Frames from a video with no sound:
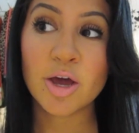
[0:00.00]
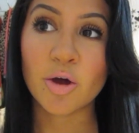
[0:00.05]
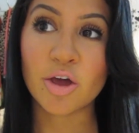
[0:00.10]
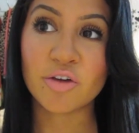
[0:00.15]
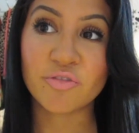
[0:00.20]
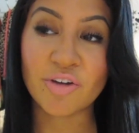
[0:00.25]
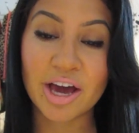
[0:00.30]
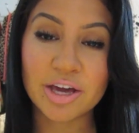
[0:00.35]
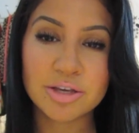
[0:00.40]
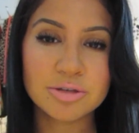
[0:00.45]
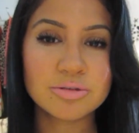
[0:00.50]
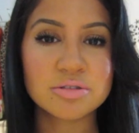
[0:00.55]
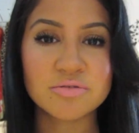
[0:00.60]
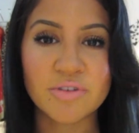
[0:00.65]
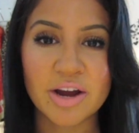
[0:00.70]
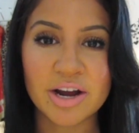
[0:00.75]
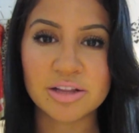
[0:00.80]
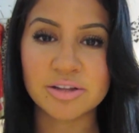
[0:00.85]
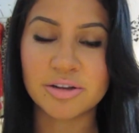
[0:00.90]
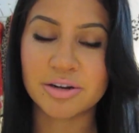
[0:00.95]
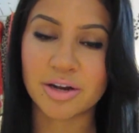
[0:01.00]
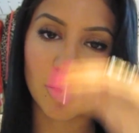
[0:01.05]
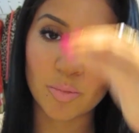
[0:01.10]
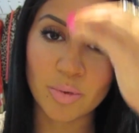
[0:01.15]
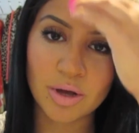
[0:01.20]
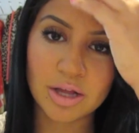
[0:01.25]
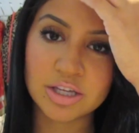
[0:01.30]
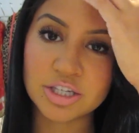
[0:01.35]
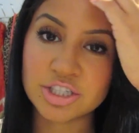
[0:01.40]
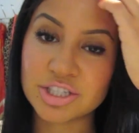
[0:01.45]
If I use regular nail
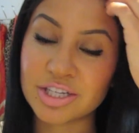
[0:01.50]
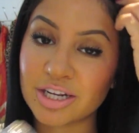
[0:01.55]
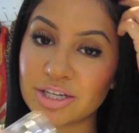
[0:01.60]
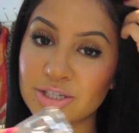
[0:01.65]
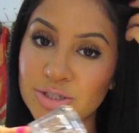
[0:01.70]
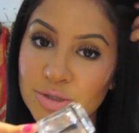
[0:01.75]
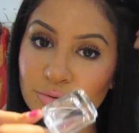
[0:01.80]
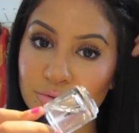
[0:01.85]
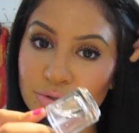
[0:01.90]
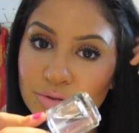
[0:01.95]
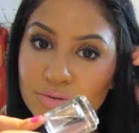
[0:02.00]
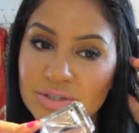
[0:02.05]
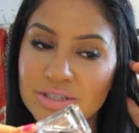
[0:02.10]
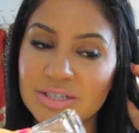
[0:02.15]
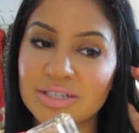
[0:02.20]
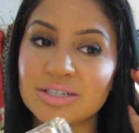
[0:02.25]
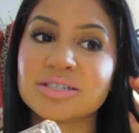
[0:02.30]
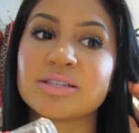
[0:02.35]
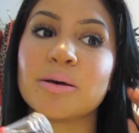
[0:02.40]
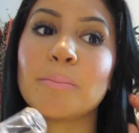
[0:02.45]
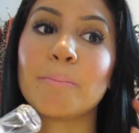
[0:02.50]
polish and I don't use this,